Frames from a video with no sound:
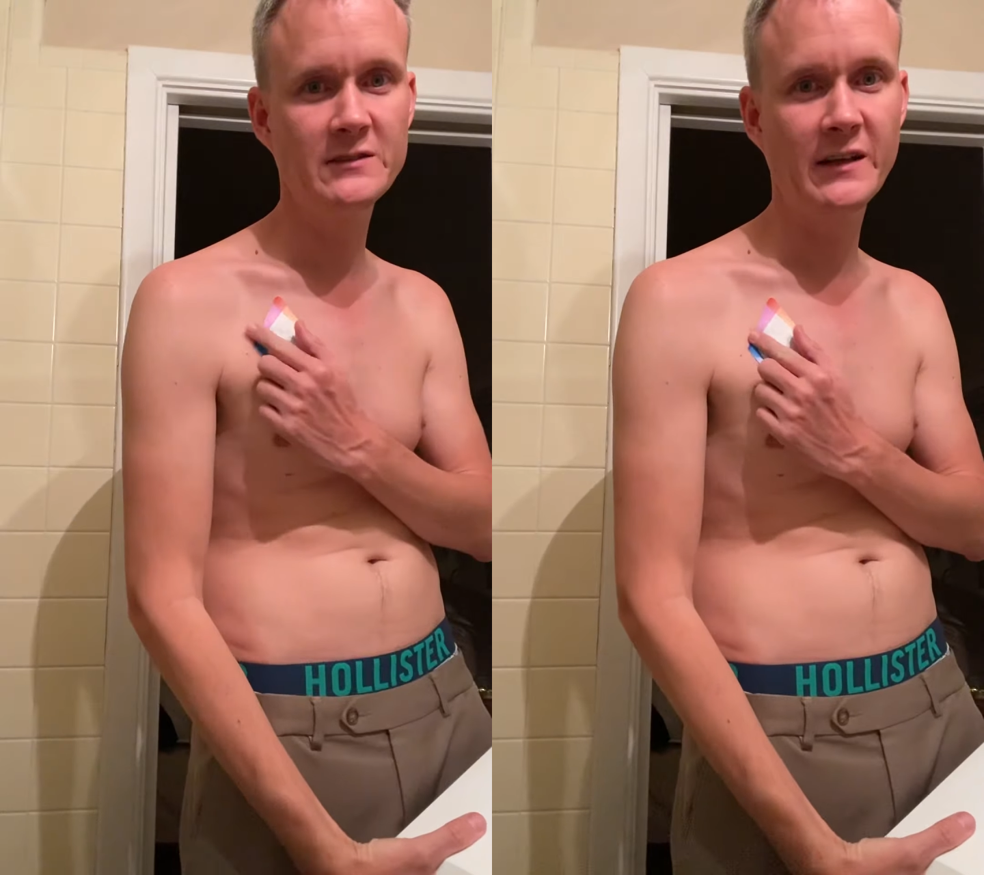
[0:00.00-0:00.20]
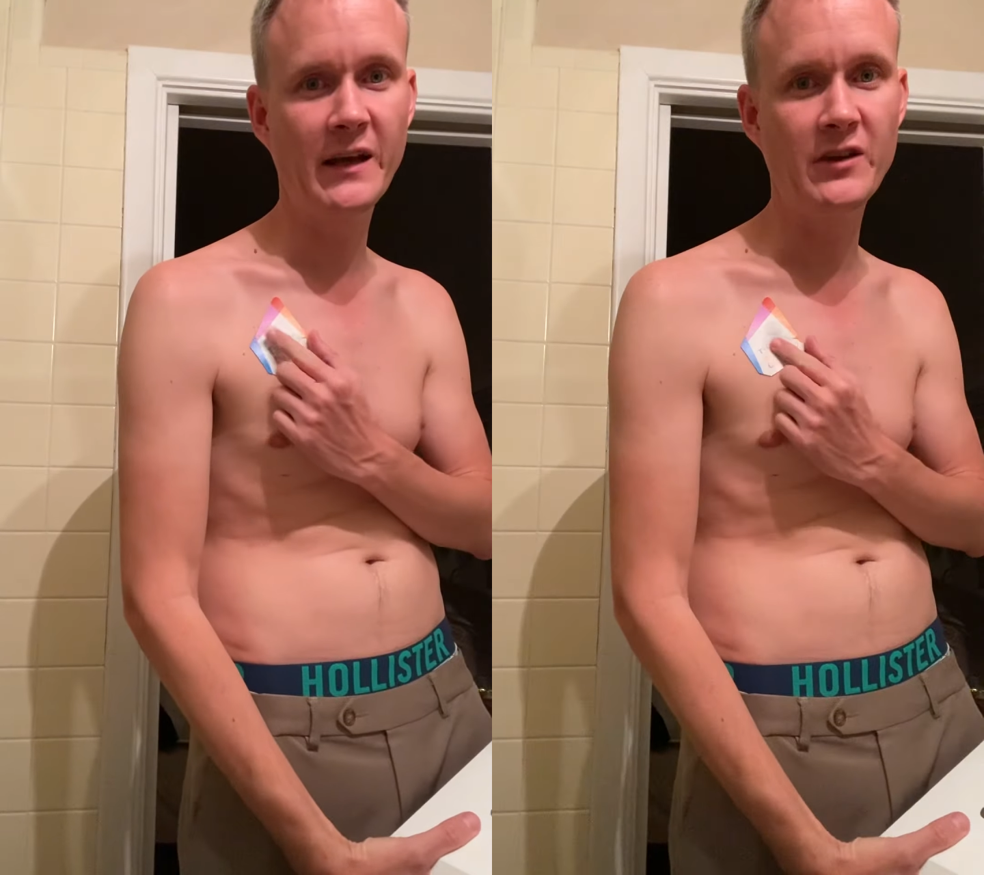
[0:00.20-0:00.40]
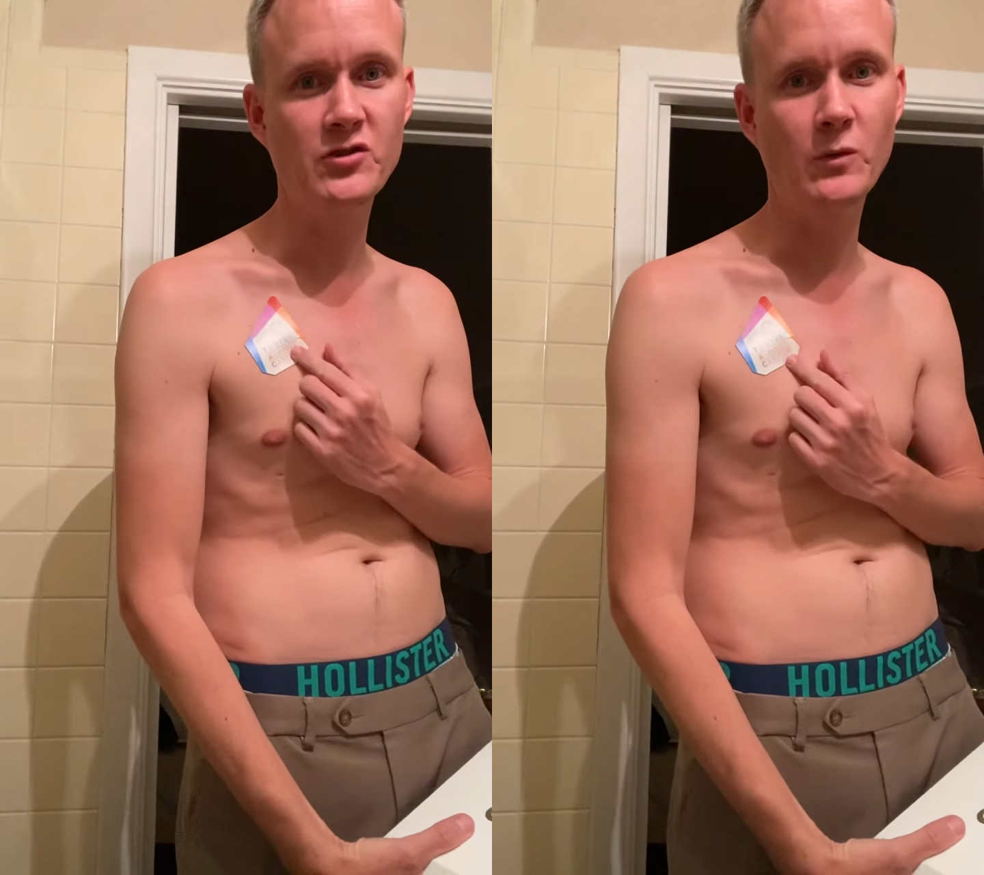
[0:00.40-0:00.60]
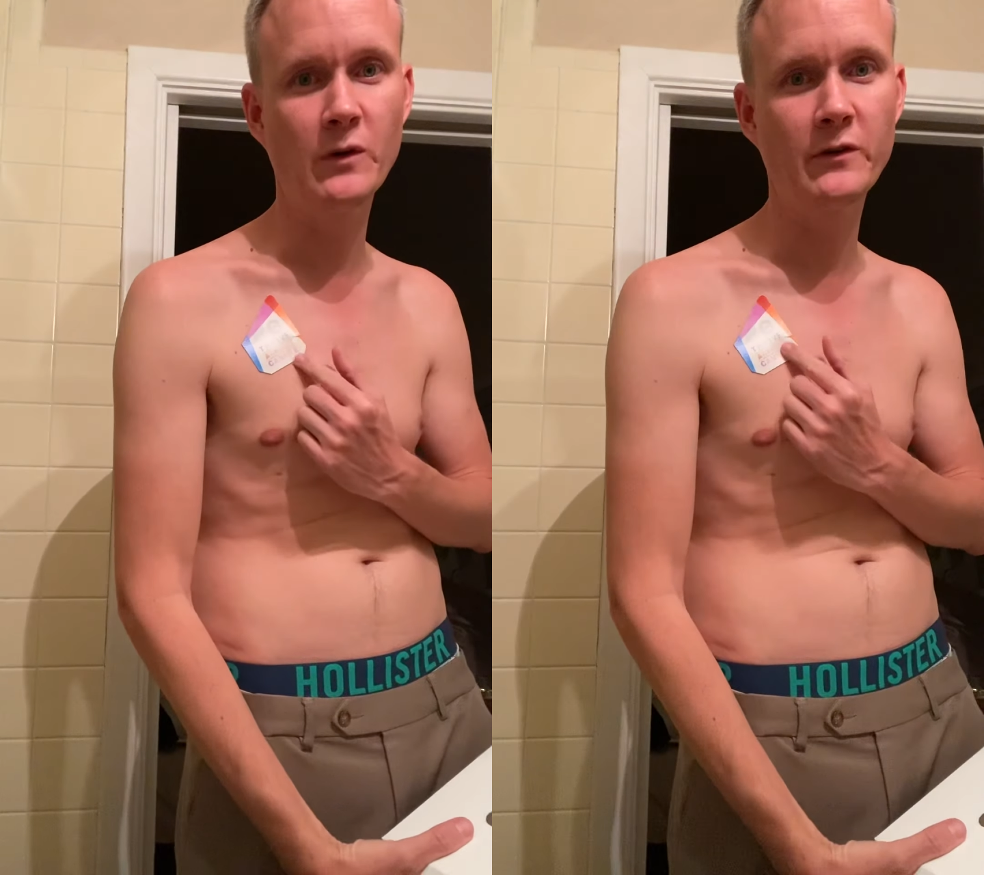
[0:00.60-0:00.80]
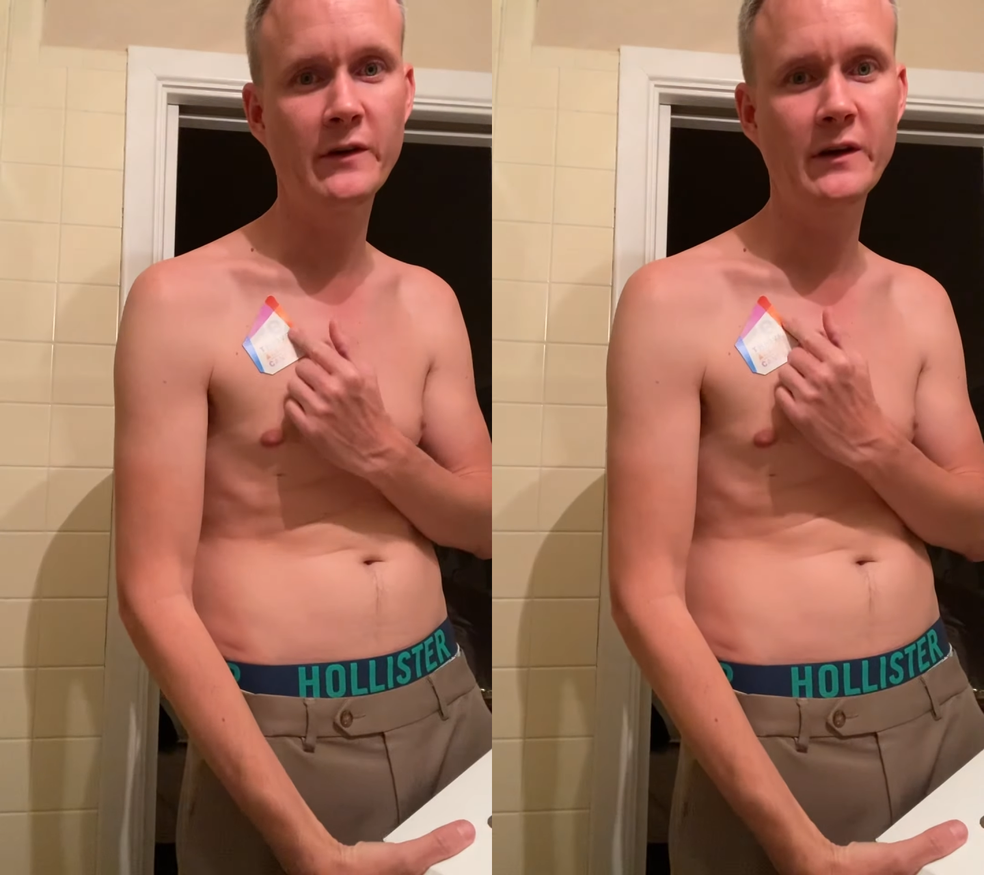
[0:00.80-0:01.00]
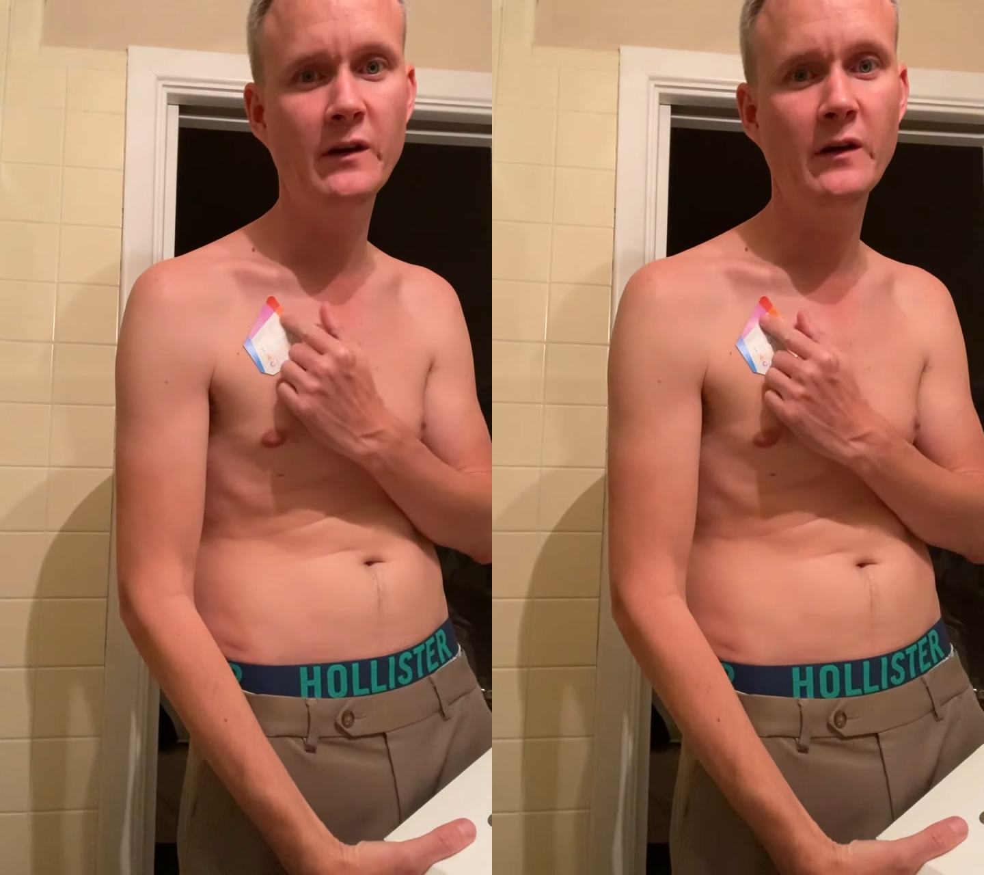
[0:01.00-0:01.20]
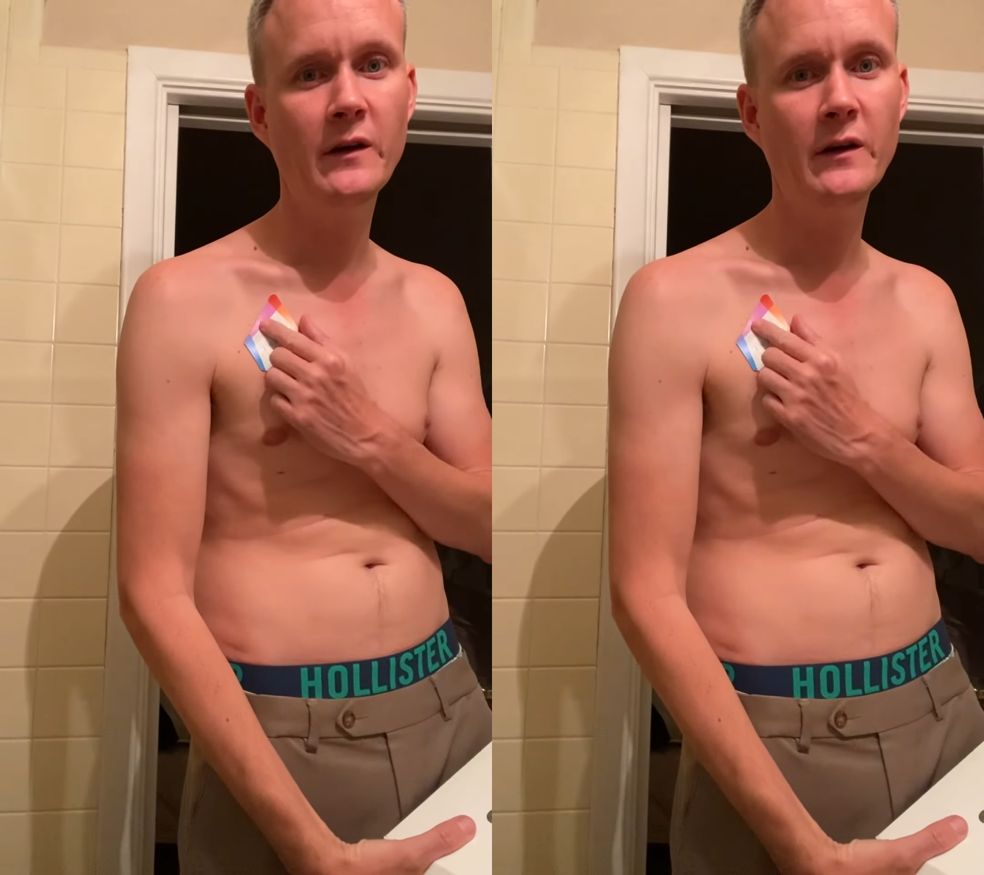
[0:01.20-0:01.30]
in case you're wondering,